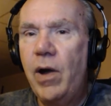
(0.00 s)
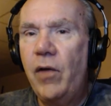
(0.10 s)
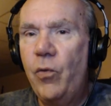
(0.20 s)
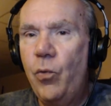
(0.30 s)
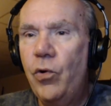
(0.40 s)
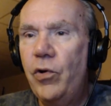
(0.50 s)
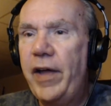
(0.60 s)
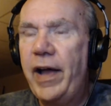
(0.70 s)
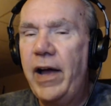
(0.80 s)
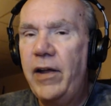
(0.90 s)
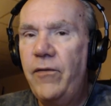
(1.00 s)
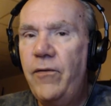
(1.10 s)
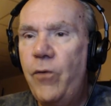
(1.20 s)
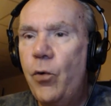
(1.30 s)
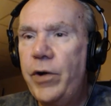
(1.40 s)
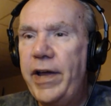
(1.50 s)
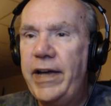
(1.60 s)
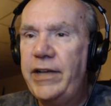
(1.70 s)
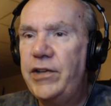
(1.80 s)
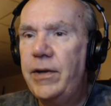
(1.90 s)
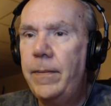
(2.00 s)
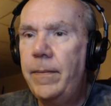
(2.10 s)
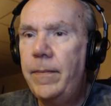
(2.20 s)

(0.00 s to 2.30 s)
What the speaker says: around the world, I got it in 4 days.